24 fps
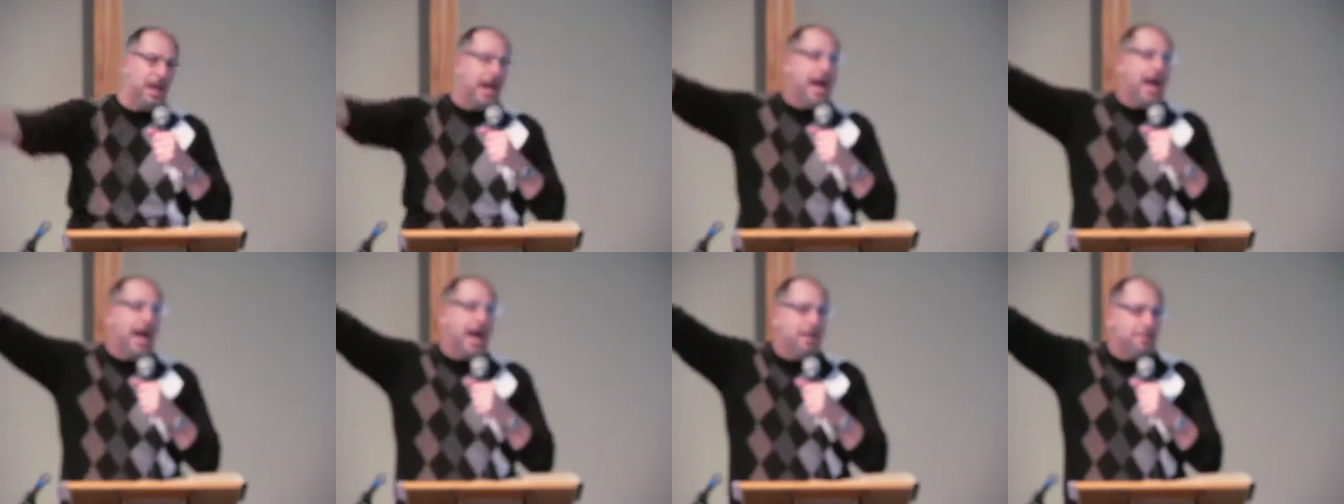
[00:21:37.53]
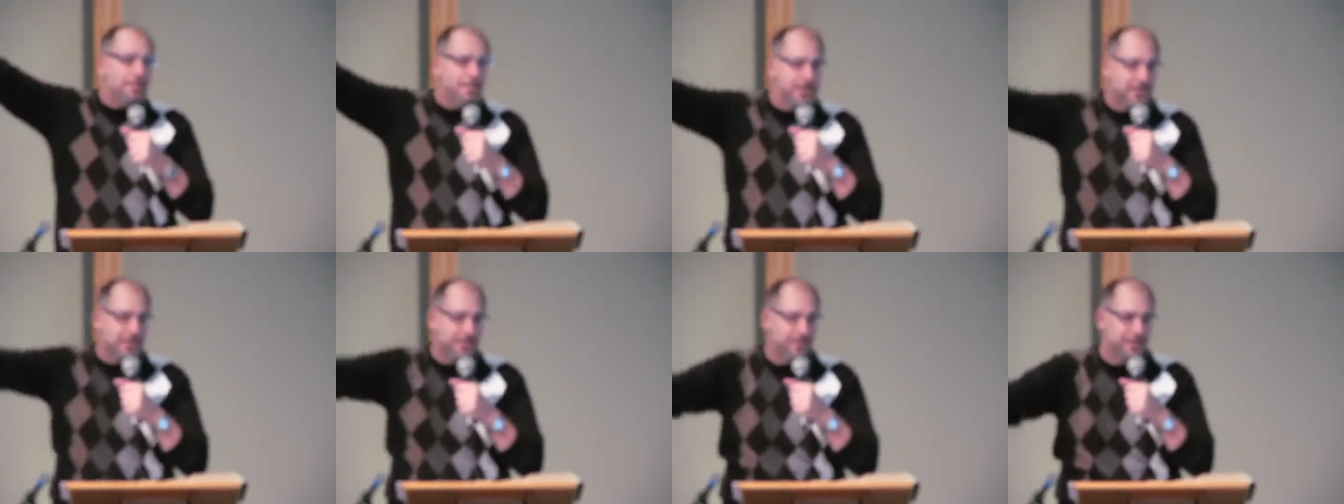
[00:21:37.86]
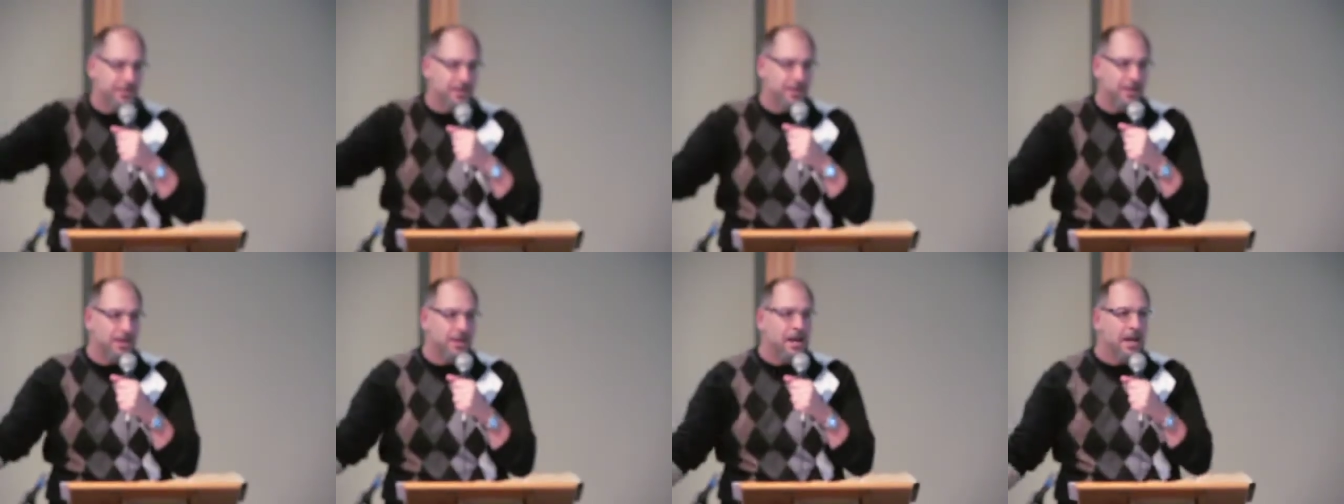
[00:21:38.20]
the
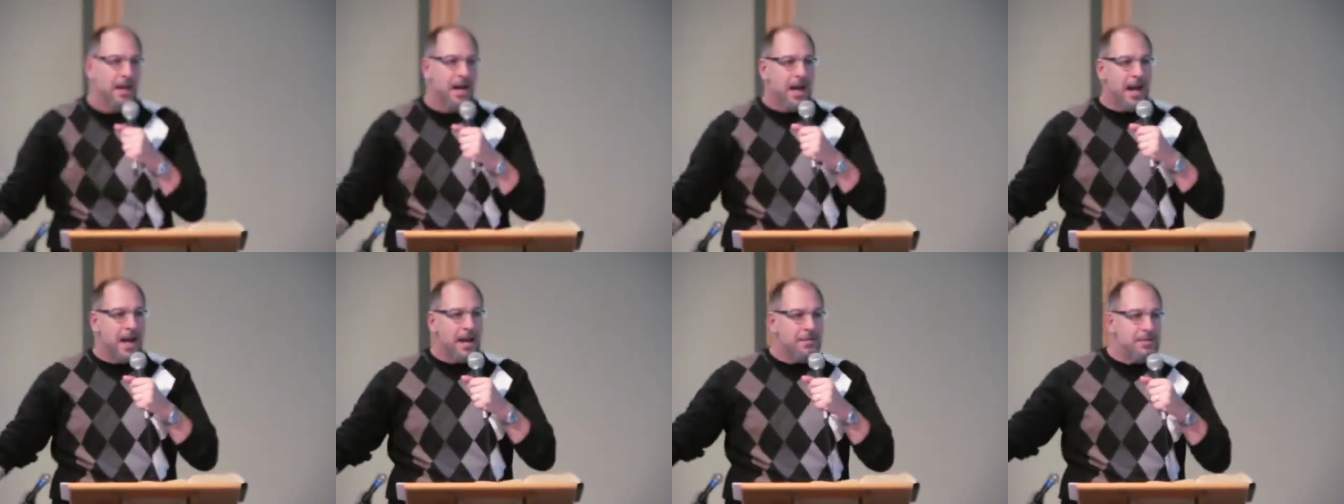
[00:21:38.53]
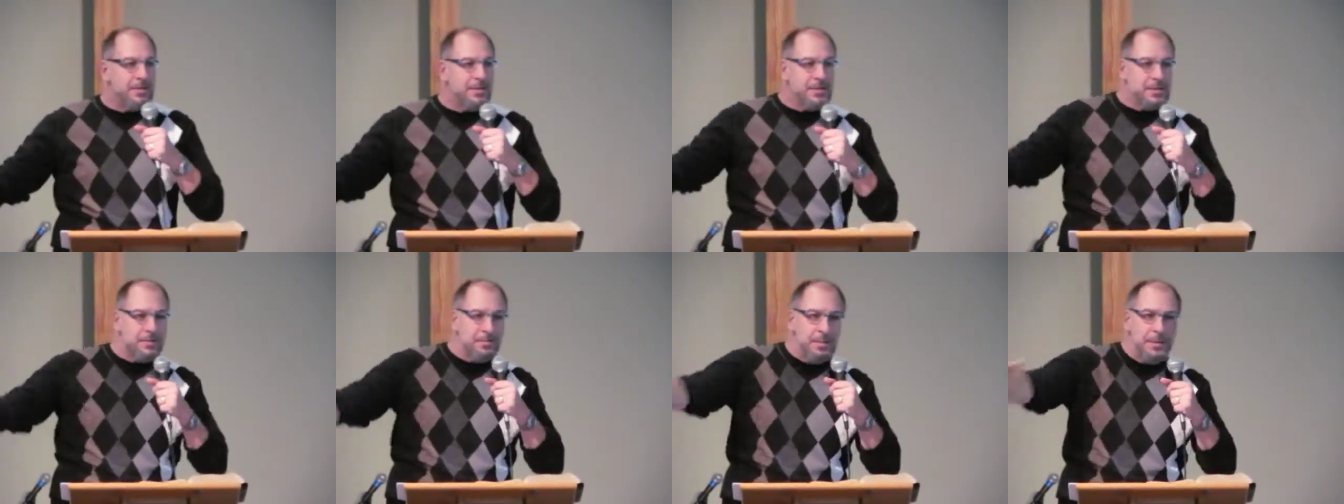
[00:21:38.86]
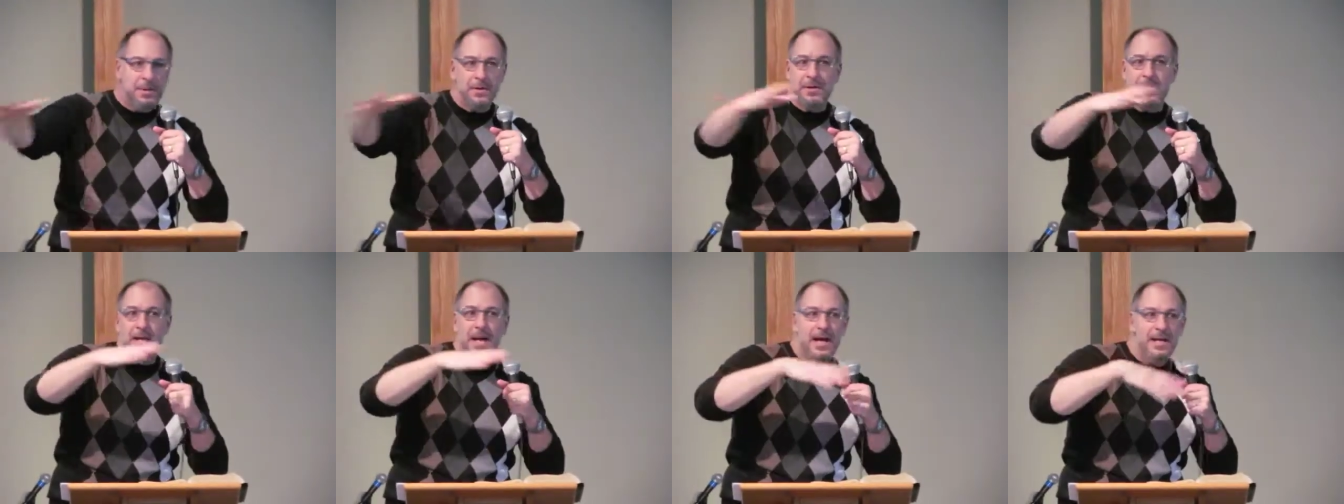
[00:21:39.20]
atmosphere, and the
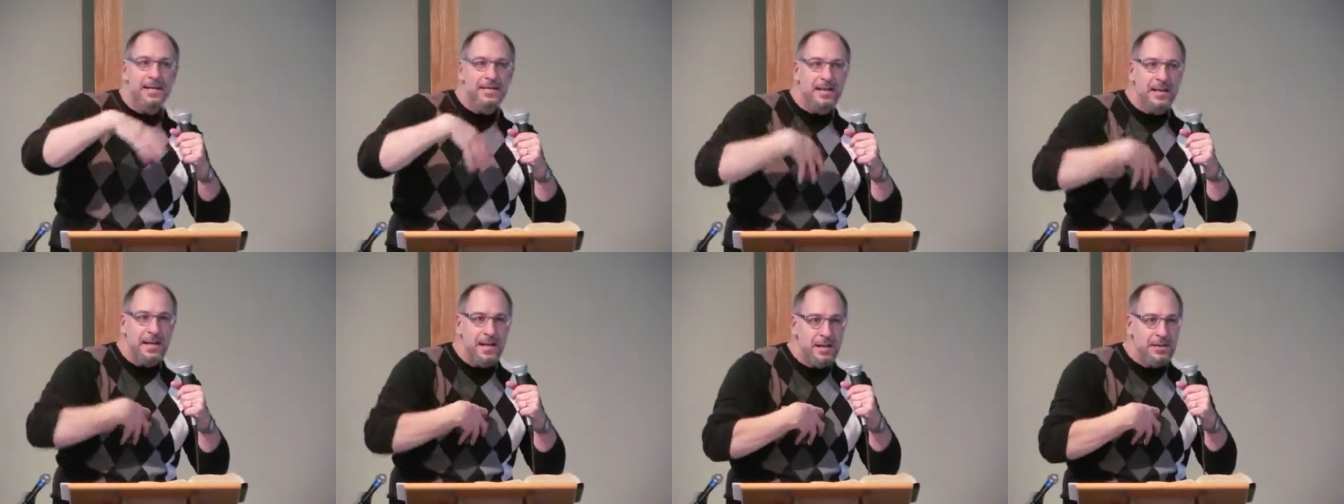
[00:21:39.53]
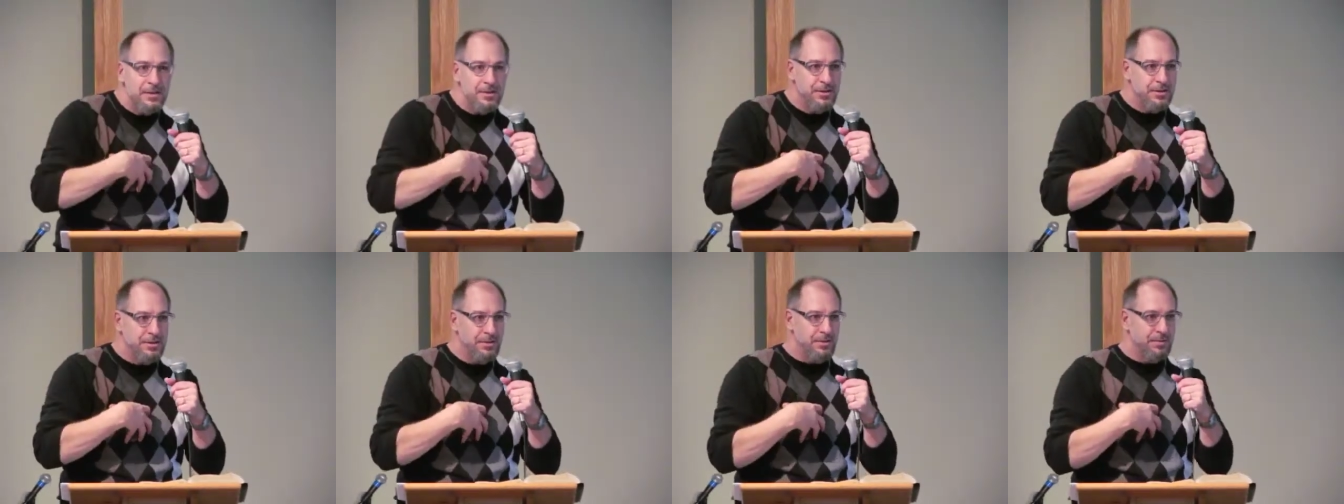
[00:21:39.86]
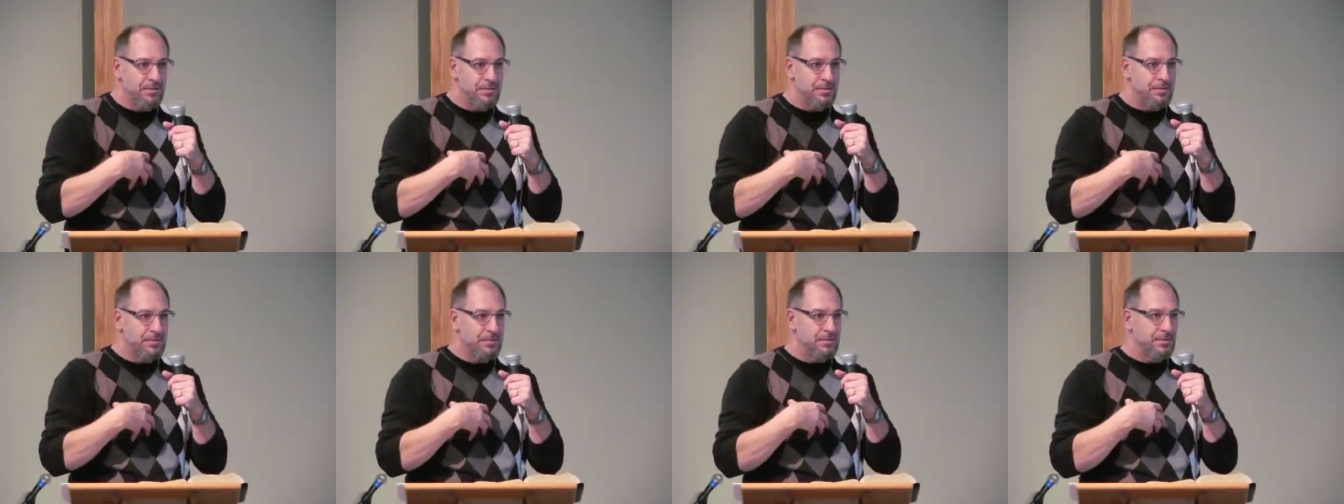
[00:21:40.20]
Spirit of God is in
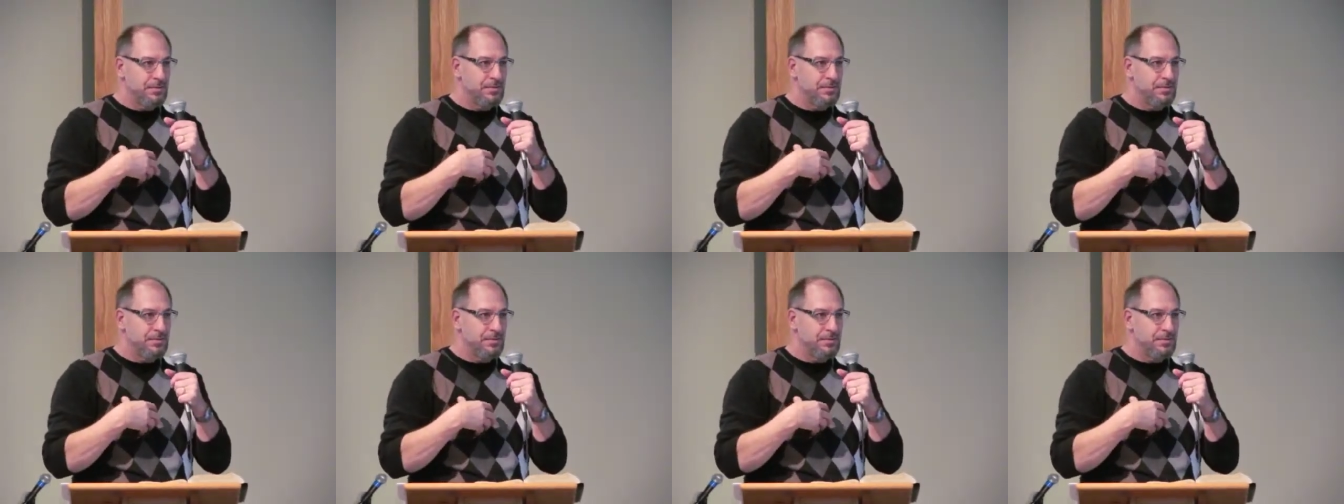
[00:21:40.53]
you.